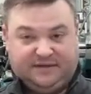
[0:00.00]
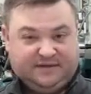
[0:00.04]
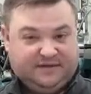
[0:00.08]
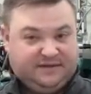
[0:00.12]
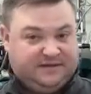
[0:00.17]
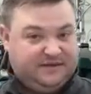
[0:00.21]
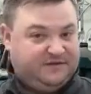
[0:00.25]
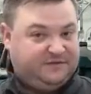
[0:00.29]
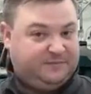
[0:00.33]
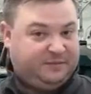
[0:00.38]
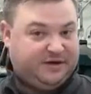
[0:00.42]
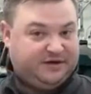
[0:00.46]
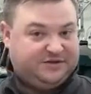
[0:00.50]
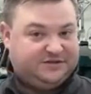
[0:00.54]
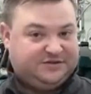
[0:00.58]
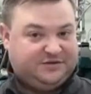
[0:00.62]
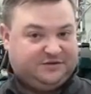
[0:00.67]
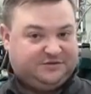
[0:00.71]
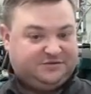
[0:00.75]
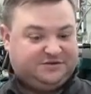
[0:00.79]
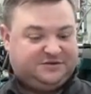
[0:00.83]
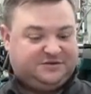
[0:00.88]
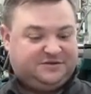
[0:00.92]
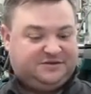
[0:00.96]
These parts
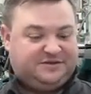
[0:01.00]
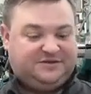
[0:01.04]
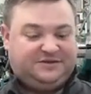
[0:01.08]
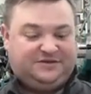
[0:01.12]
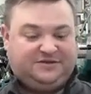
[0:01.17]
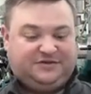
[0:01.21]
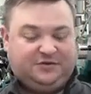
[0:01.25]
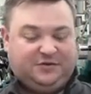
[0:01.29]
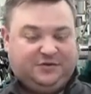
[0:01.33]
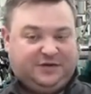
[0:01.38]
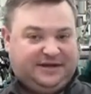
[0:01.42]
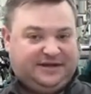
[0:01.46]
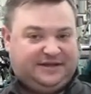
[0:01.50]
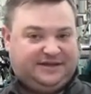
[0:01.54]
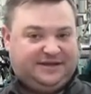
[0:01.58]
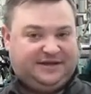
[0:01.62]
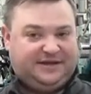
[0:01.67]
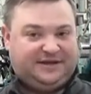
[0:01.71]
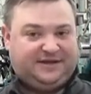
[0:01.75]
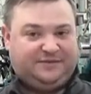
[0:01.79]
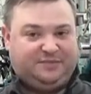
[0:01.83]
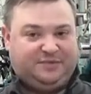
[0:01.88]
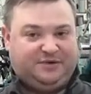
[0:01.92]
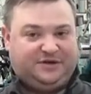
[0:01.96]
don't do
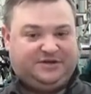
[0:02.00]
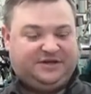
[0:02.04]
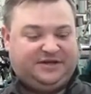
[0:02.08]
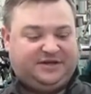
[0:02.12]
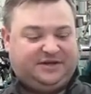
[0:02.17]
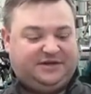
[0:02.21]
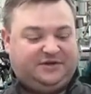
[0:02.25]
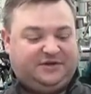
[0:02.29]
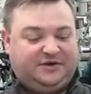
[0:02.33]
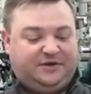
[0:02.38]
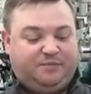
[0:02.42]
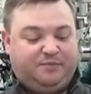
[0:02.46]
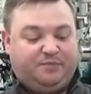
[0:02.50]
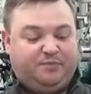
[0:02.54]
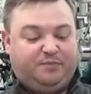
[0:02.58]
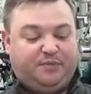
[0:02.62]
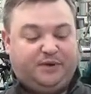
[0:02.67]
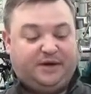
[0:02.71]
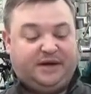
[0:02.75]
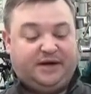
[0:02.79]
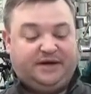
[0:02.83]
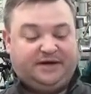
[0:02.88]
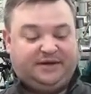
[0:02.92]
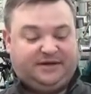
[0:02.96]
anything in particular,
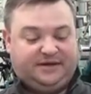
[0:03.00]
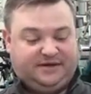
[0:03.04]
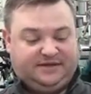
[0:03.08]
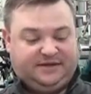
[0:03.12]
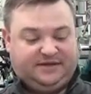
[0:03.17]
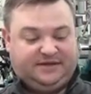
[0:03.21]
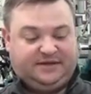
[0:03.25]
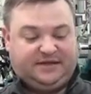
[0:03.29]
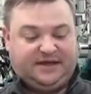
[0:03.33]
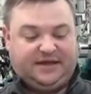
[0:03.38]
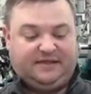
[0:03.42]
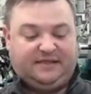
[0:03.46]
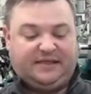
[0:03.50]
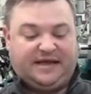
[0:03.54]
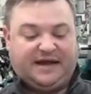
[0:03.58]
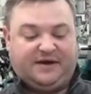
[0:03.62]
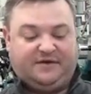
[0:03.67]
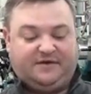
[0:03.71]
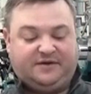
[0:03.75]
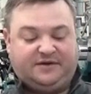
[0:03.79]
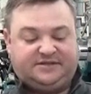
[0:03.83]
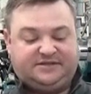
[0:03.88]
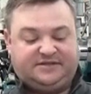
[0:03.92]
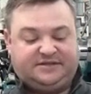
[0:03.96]
but they
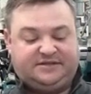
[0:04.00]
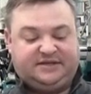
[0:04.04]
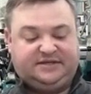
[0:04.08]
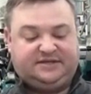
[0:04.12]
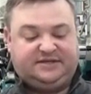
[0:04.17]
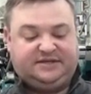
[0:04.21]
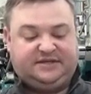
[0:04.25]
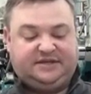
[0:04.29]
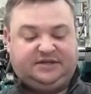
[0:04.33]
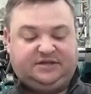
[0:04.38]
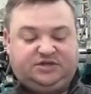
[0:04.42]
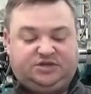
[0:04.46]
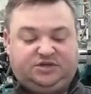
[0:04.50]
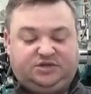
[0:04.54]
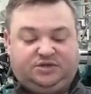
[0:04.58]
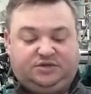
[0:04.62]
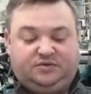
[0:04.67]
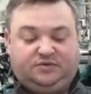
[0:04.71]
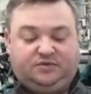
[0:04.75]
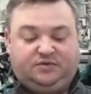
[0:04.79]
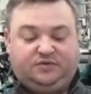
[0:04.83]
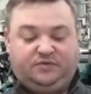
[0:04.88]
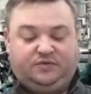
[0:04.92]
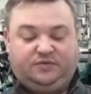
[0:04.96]
allow us to teach
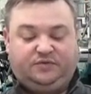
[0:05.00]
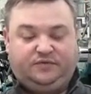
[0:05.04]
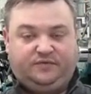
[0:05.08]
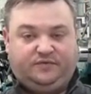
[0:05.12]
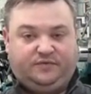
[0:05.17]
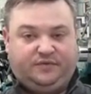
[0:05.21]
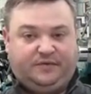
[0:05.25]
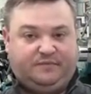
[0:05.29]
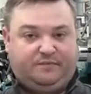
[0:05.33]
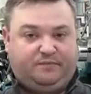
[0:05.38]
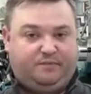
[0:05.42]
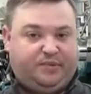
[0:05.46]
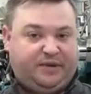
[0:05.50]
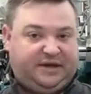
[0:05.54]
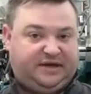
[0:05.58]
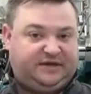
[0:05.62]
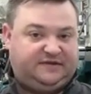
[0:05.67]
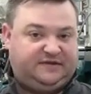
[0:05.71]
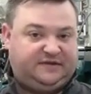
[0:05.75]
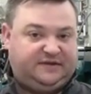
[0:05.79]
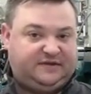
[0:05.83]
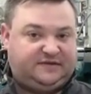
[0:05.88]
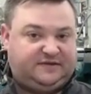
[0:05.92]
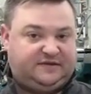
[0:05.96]
you the
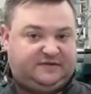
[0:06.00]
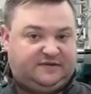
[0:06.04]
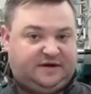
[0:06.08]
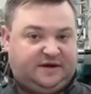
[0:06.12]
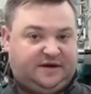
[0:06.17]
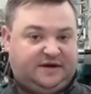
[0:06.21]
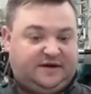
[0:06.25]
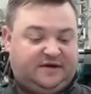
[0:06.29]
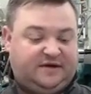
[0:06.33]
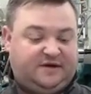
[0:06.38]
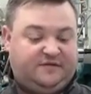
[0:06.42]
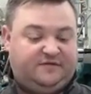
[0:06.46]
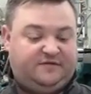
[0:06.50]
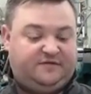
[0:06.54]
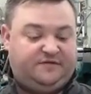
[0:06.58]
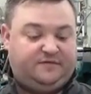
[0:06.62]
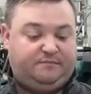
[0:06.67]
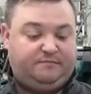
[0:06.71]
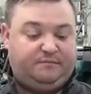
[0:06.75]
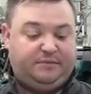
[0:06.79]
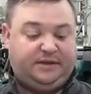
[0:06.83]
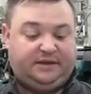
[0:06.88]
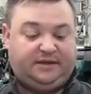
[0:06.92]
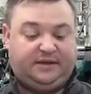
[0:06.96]
basics of
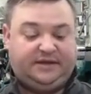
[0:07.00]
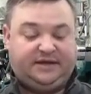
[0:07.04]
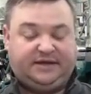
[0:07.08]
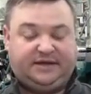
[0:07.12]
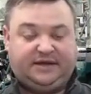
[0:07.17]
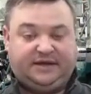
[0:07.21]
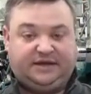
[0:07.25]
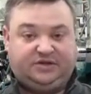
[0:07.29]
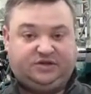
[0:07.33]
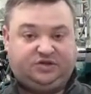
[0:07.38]
milling and